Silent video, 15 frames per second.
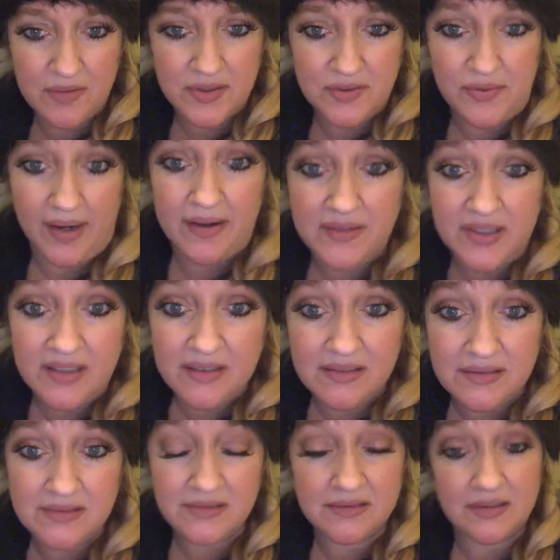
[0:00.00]
around it.
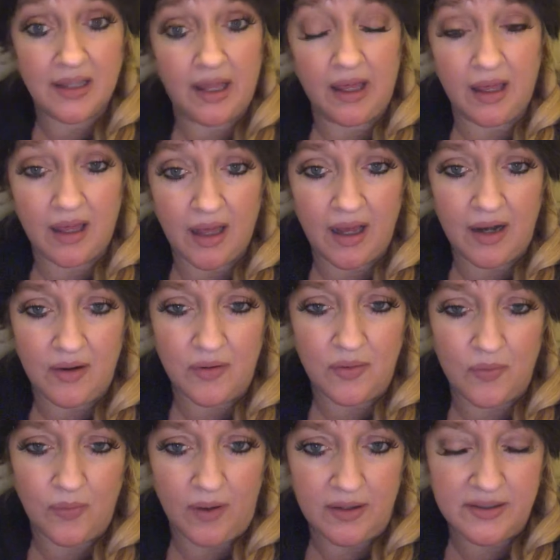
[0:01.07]
Like, I don't
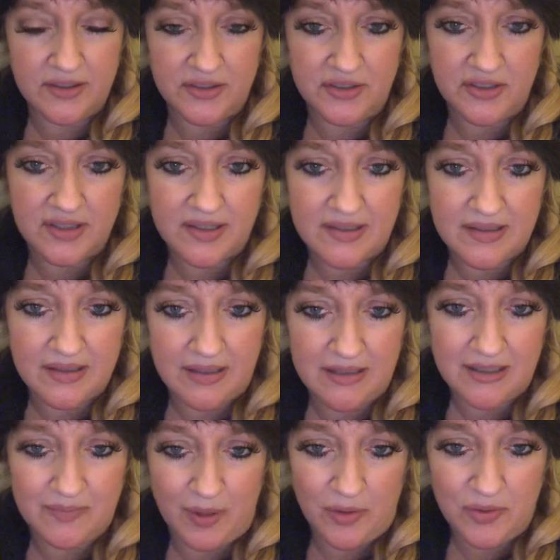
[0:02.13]
want to just
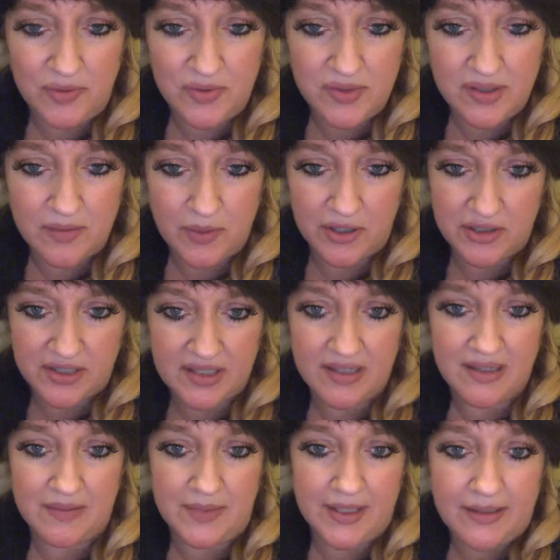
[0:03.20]
expose the person. I
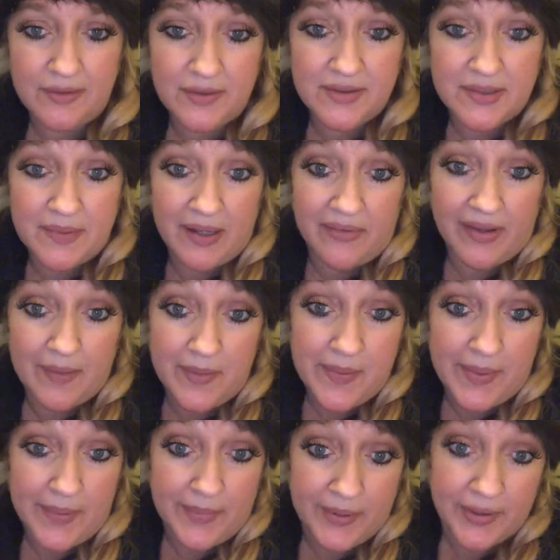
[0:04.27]
mean, it was my family
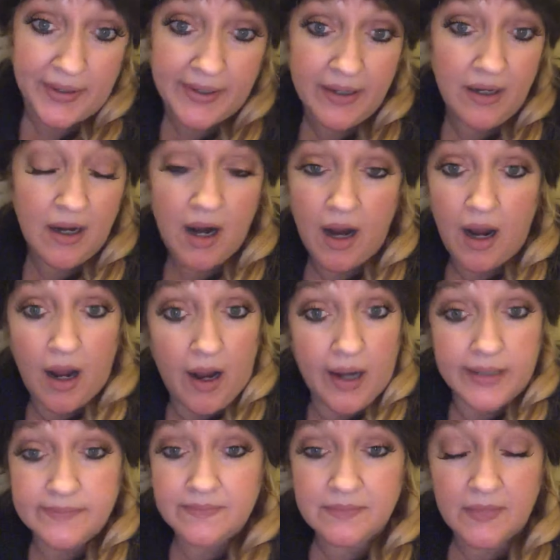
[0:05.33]
member.
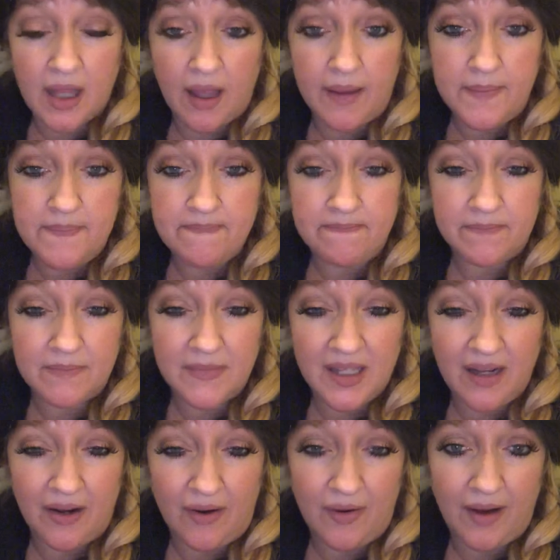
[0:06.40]
I
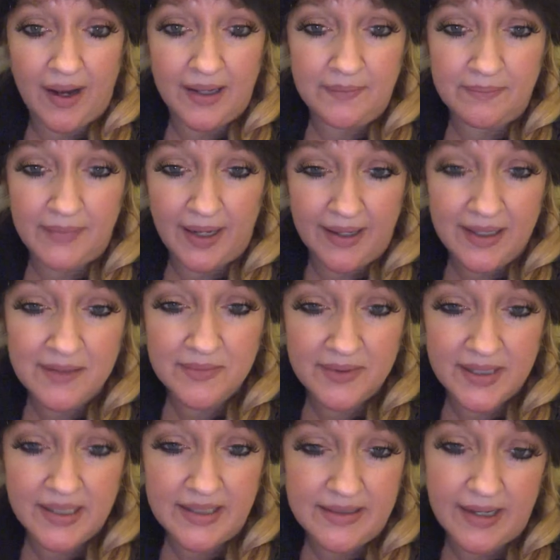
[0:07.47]
am
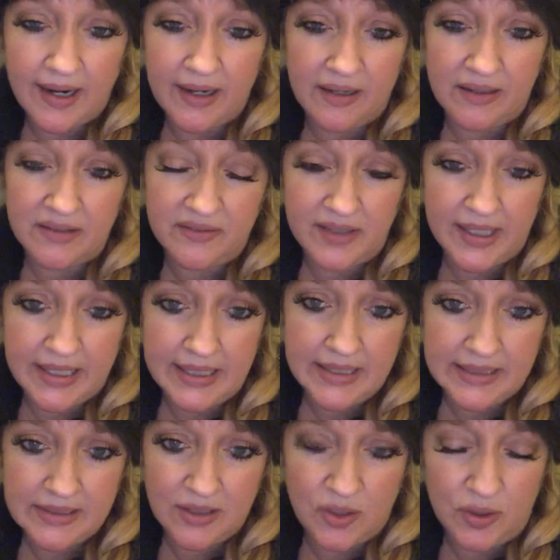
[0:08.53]
getting tired of like
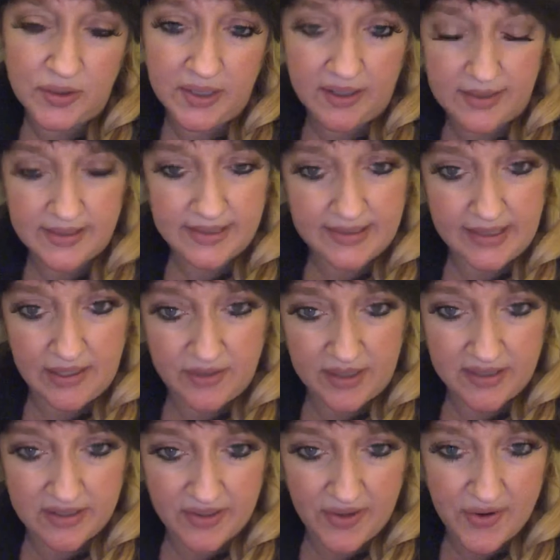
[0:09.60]
holding on to
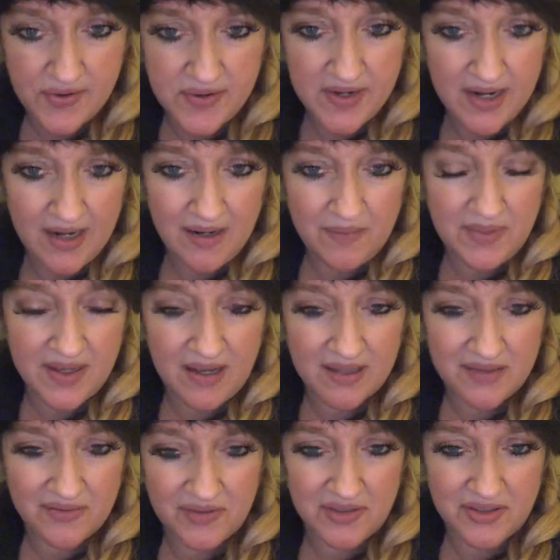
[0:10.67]
secrets though, because
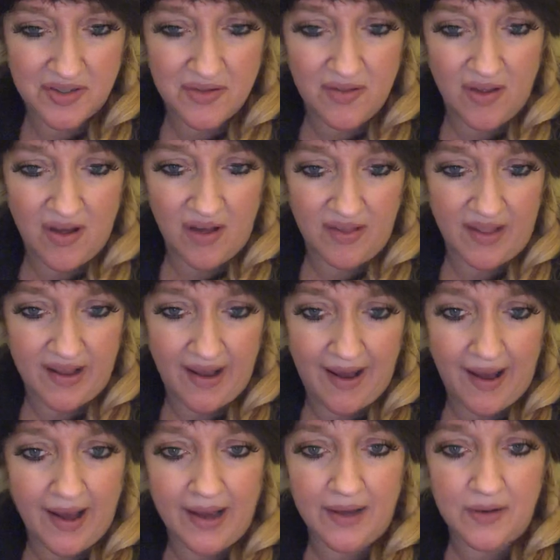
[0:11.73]
for so long, like,
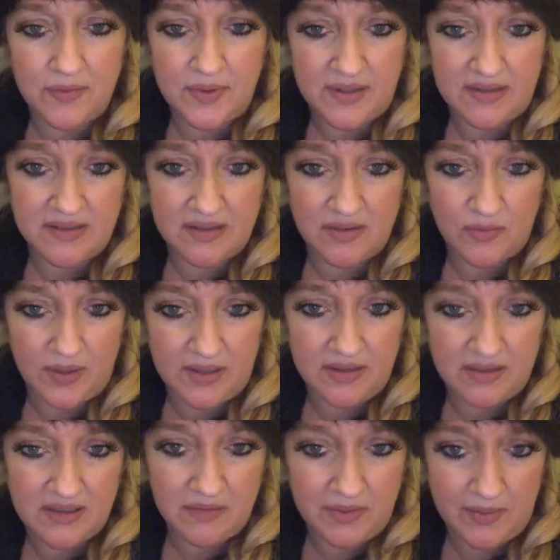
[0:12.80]
I was the one
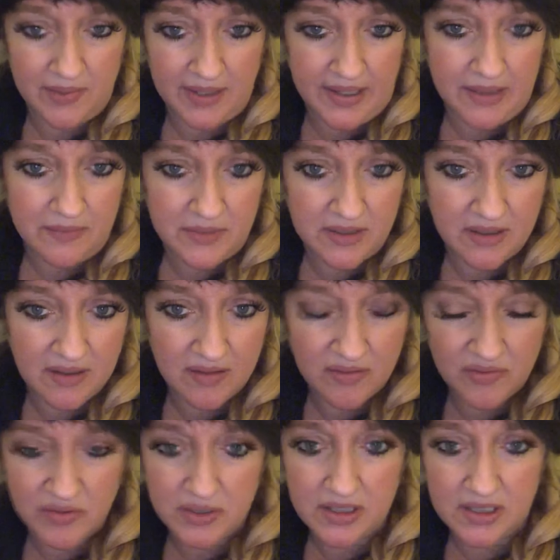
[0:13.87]
to be blamed
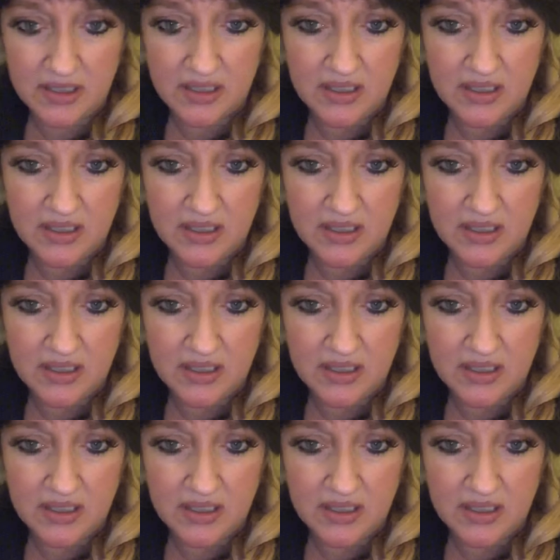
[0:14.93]
for